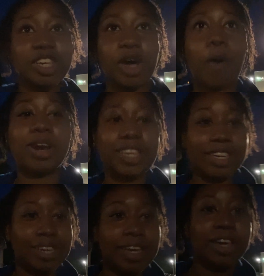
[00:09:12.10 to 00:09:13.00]
so I was
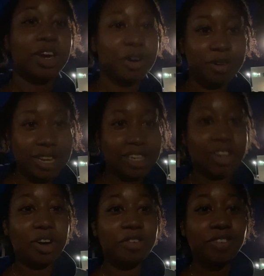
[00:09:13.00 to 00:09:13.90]
just writing it
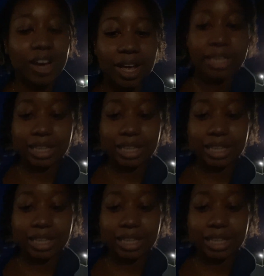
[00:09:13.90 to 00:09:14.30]
down fast,